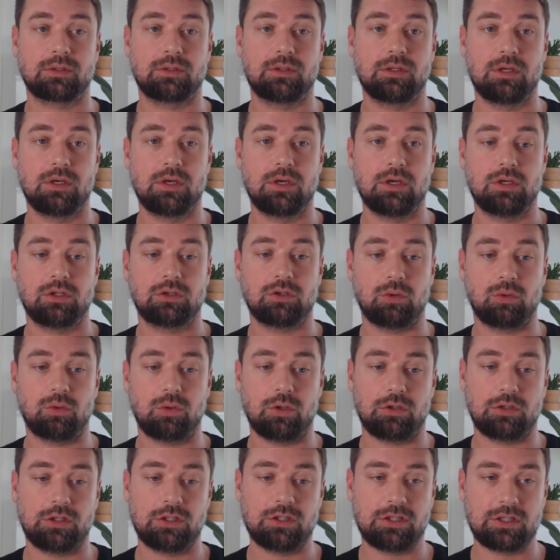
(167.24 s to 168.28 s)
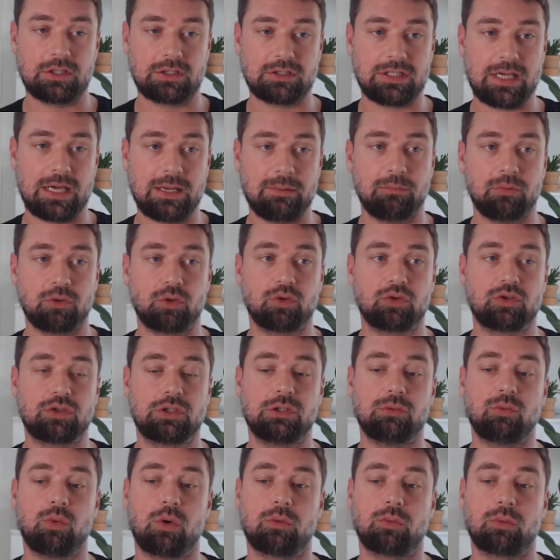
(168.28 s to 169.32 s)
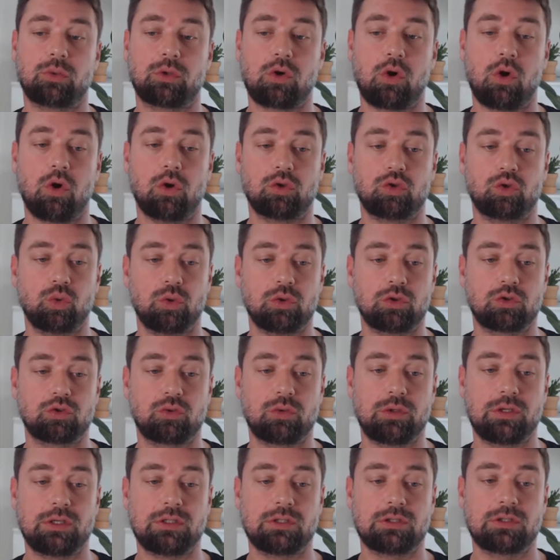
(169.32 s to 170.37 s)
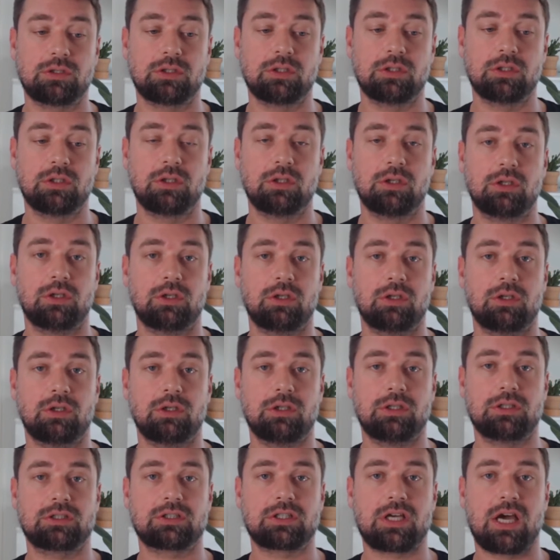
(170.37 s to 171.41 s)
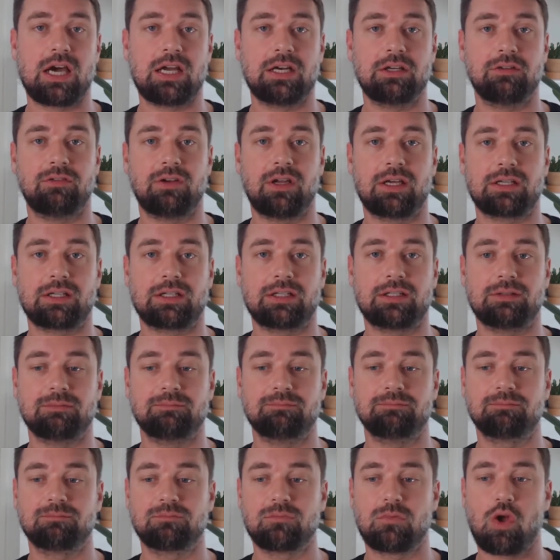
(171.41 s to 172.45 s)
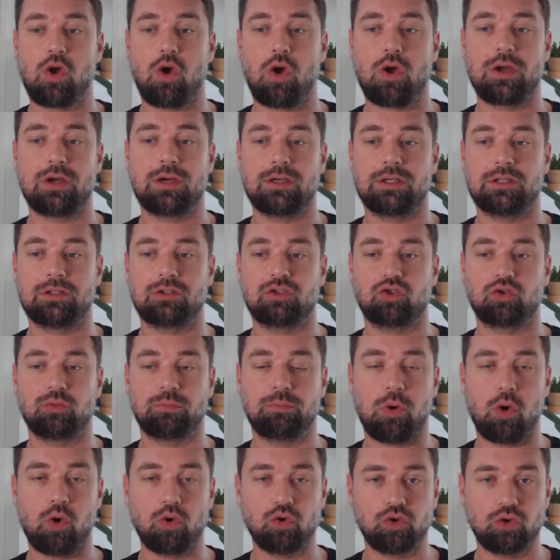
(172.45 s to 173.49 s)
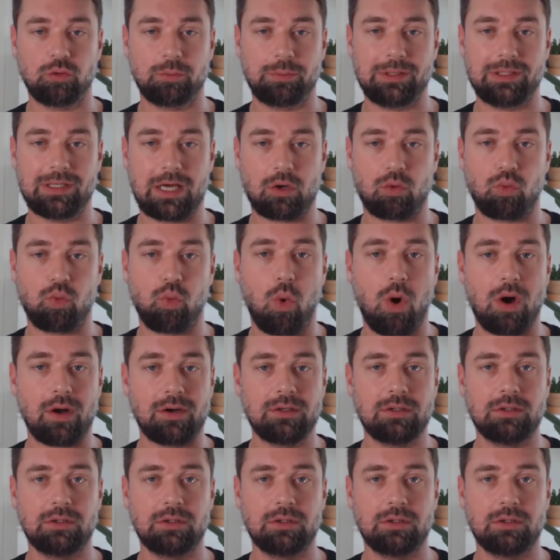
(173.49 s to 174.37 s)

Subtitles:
So on this example, you see what we call dual screens. It's kind of like it's supposed to be like one